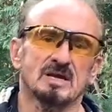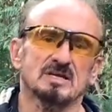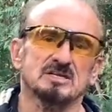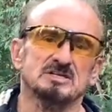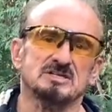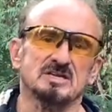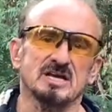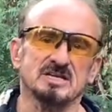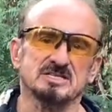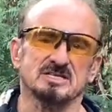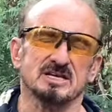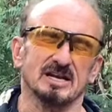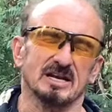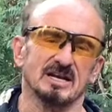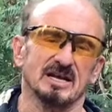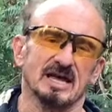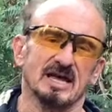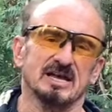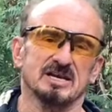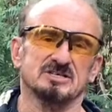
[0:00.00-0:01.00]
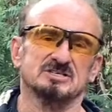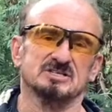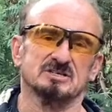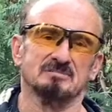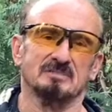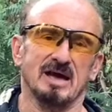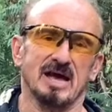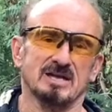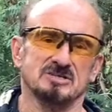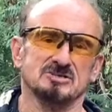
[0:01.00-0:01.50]
Disneyland is the
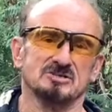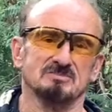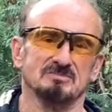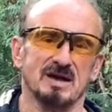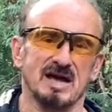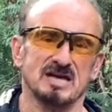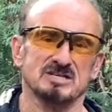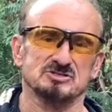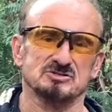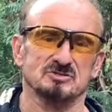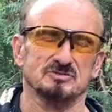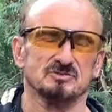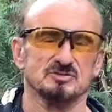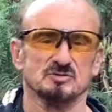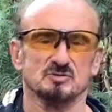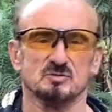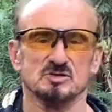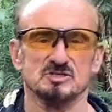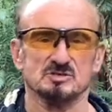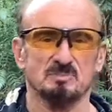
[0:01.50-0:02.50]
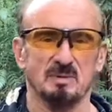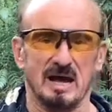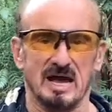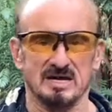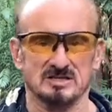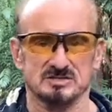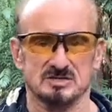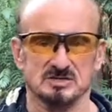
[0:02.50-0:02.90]
master of the switchbacks.